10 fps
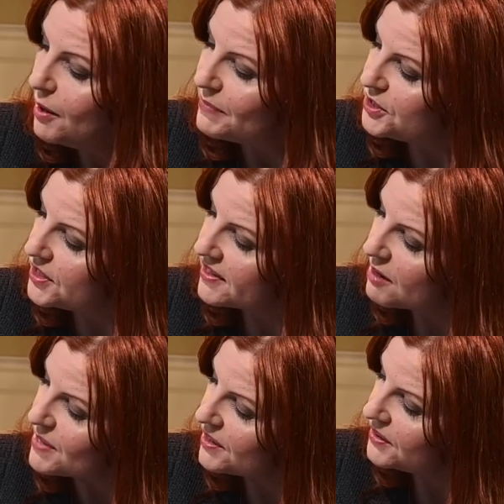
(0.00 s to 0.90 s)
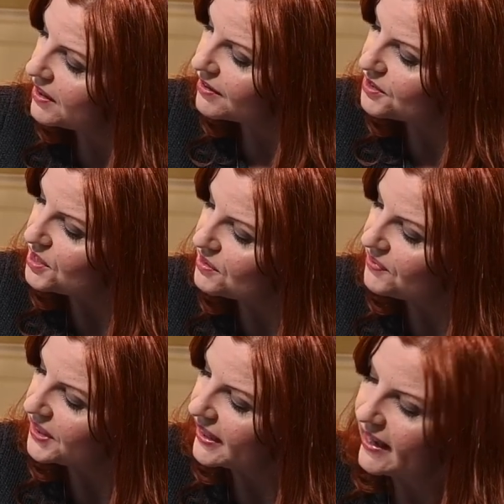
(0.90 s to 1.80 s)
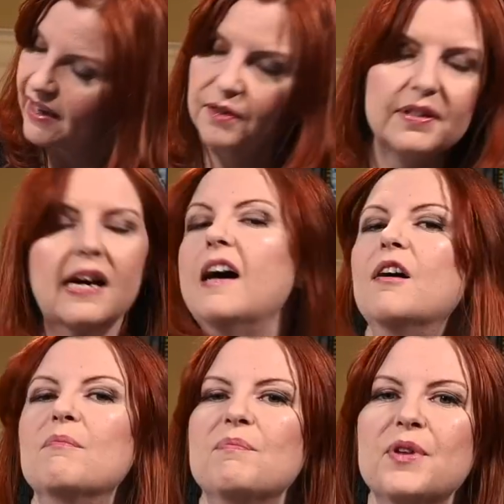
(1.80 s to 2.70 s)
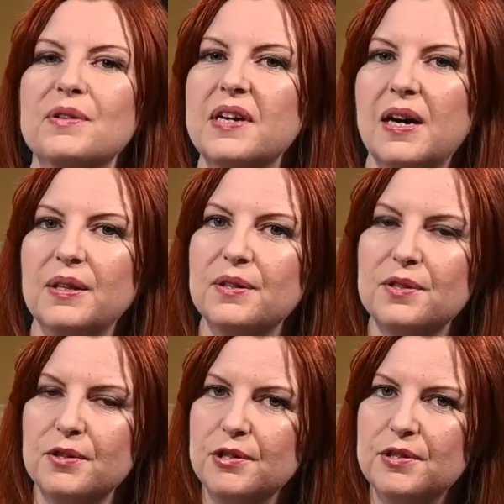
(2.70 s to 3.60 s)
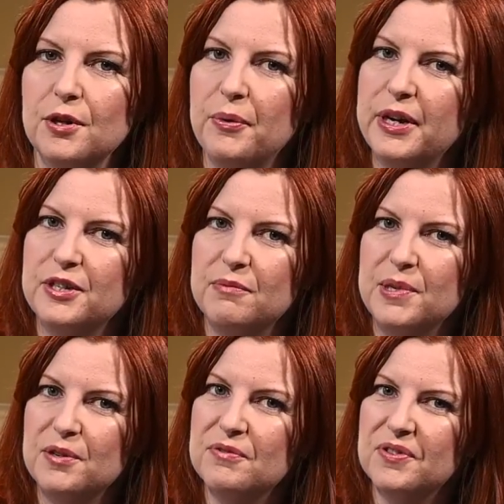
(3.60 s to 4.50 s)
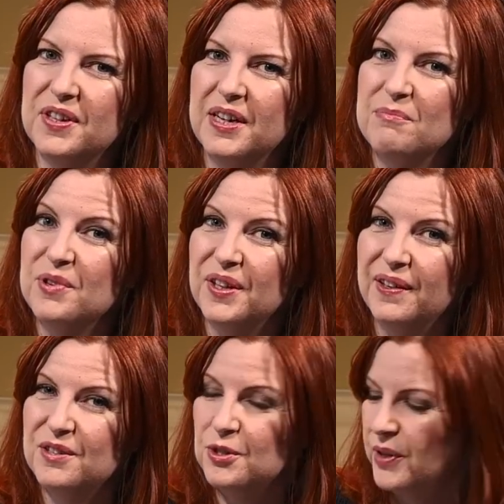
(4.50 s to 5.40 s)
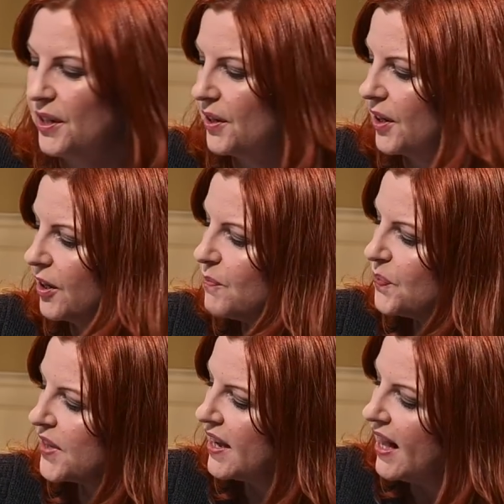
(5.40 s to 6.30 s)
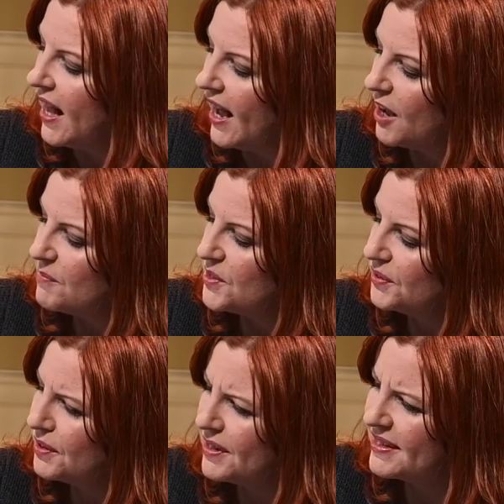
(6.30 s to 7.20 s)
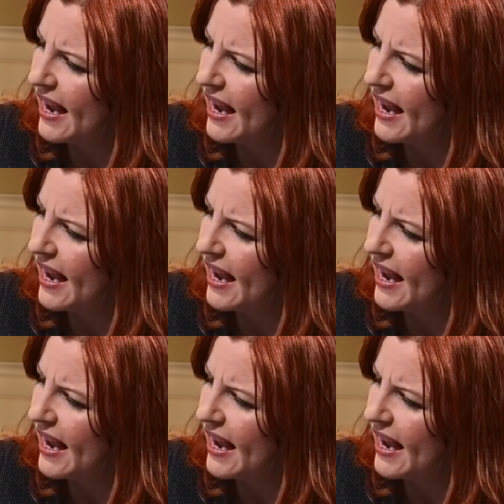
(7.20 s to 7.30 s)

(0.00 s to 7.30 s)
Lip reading: But she's coming along, she's filling out. Those colors are just so rich and beautiful, and I'm really enjoying her. You'll notice